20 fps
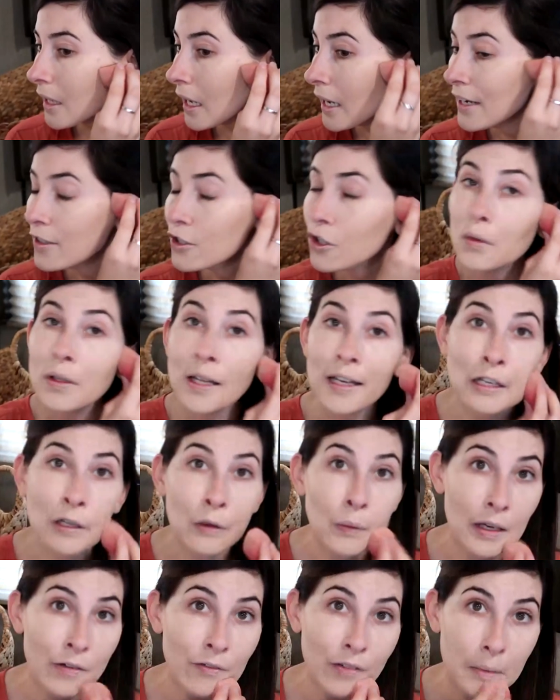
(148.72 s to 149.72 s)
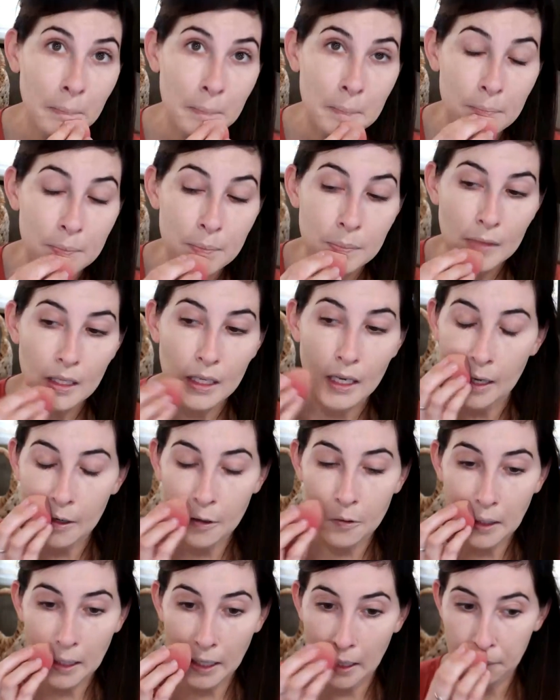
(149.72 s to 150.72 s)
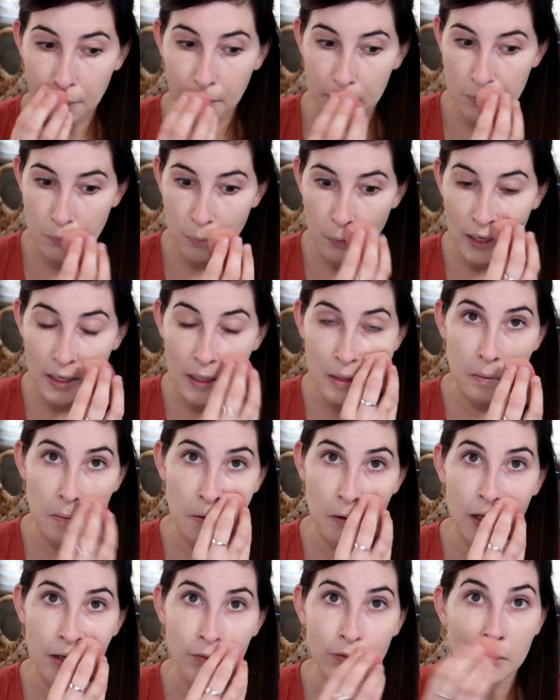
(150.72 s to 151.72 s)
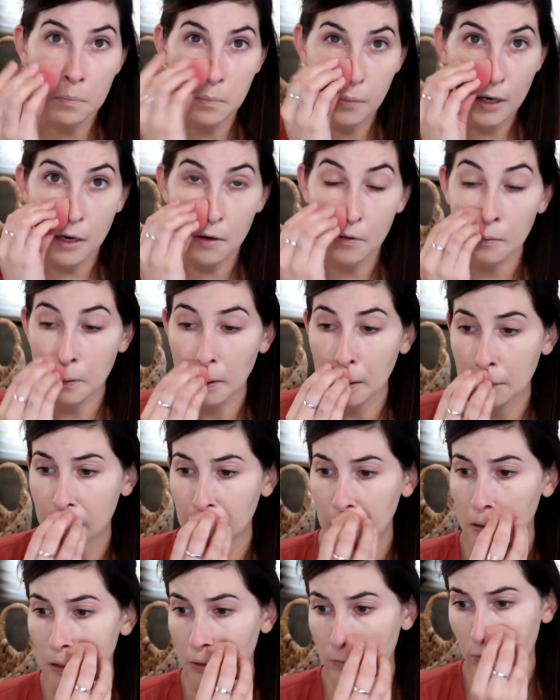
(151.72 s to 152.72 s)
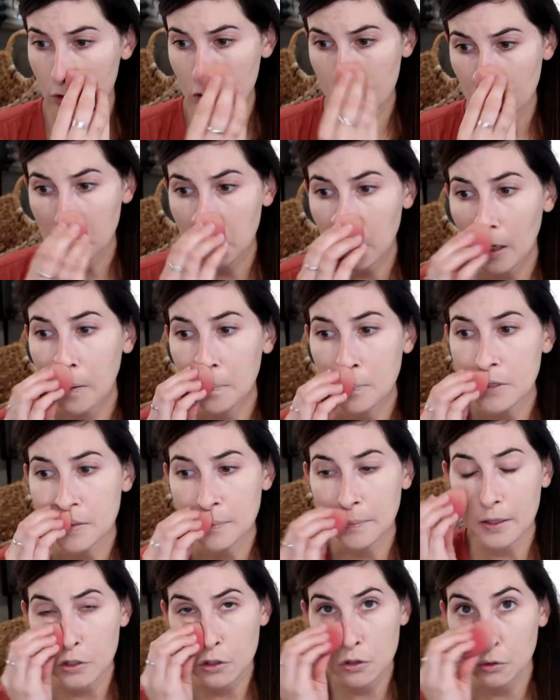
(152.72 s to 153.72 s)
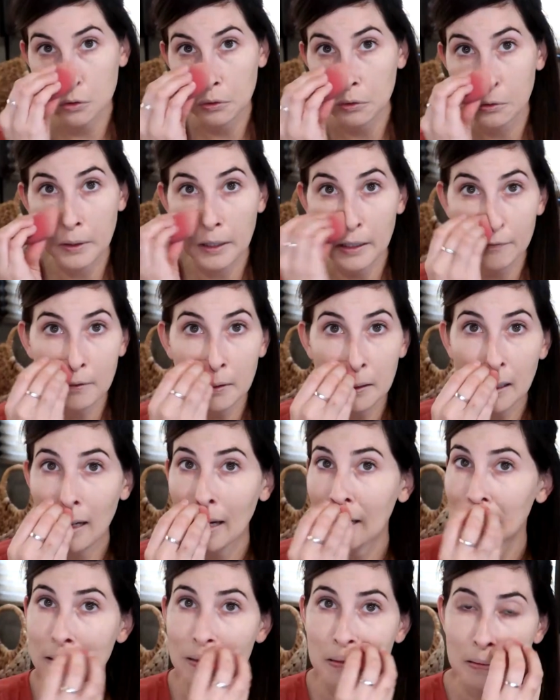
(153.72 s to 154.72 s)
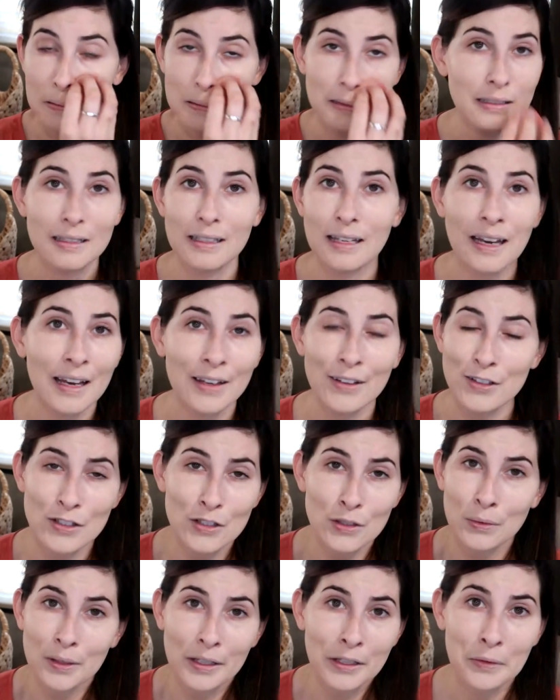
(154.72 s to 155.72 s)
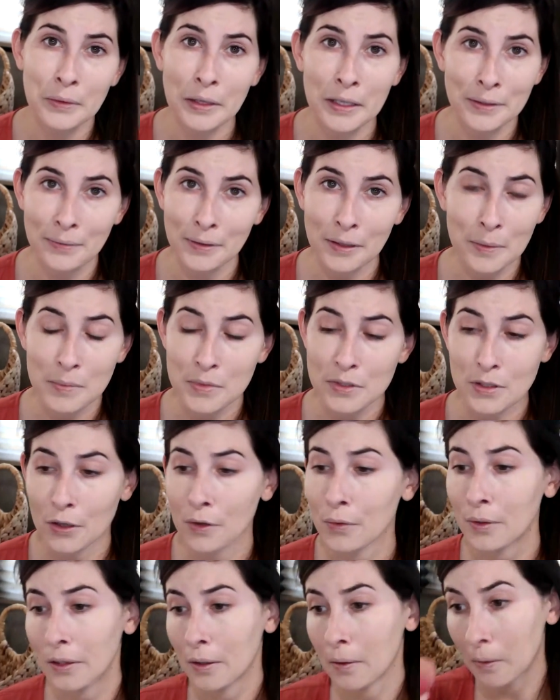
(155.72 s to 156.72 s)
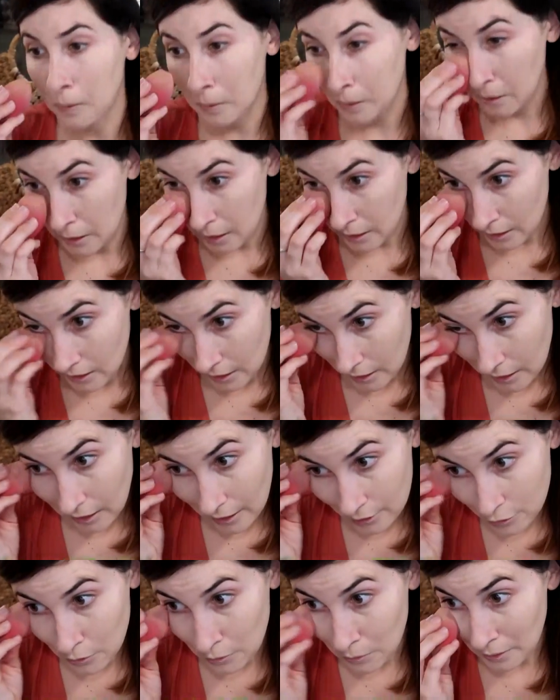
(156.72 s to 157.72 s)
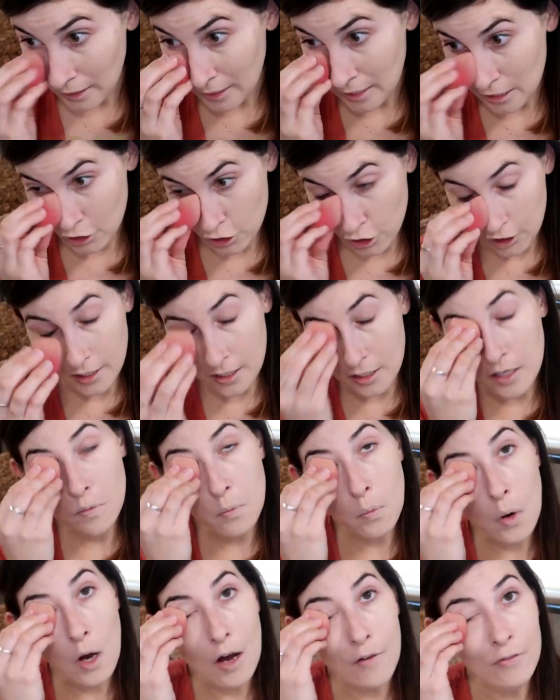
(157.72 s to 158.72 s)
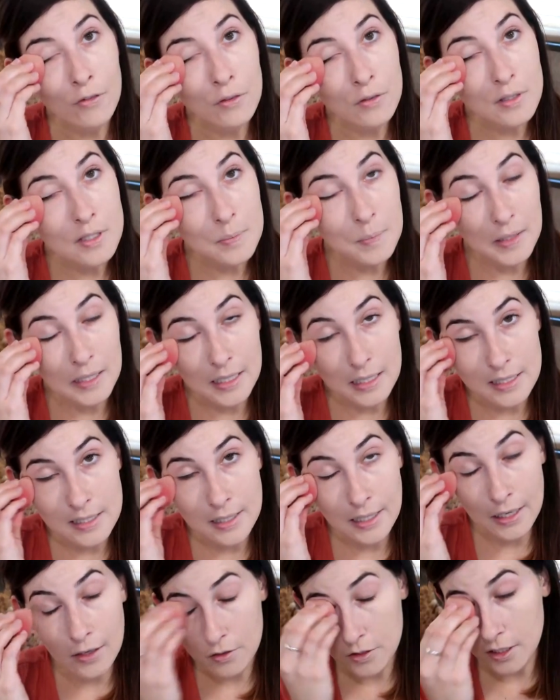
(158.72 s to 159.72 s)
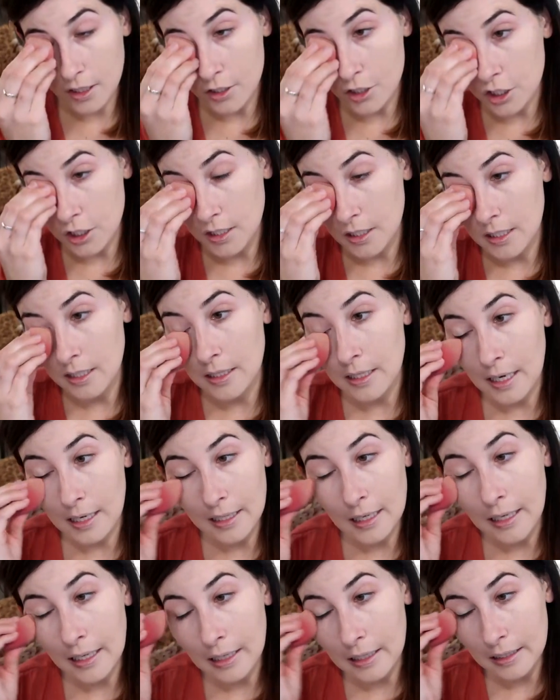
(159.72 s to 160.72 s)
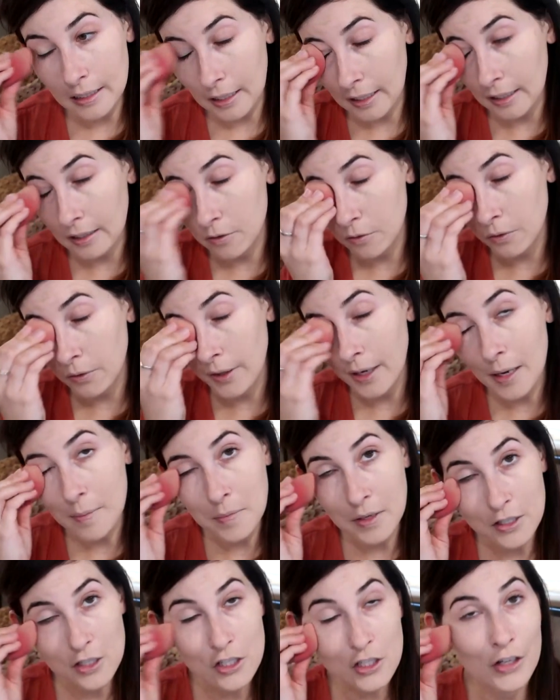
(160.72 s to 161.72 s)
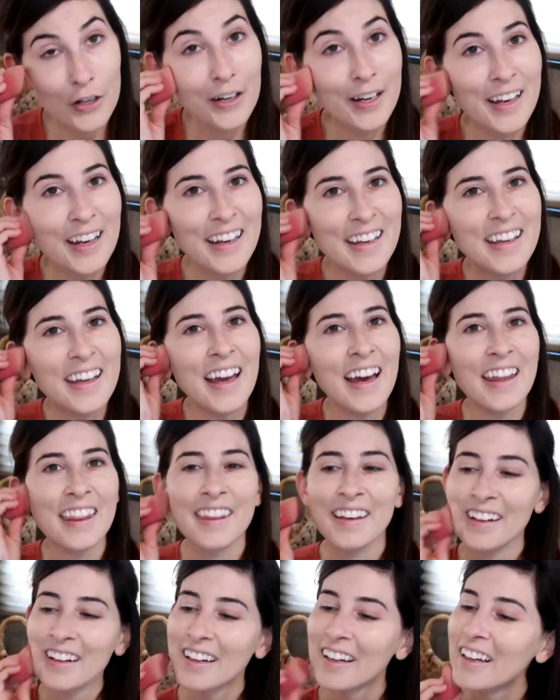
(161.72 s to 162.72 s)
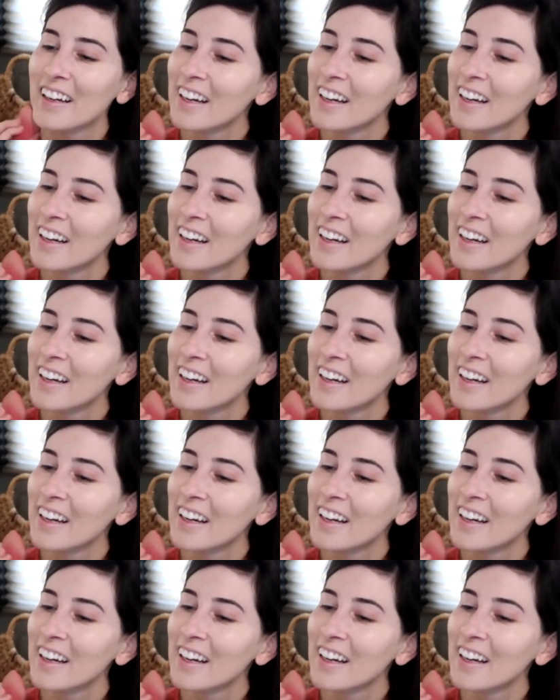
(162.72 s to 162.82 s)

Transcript: I don't like gravy. I don't care if it's white gravy, brown gravy, if it's your mom's special gravy. I just don't like gravy. I'm sorry, y'all. I don't like chicken and waffles because they are touching and I can't handle that mixture together.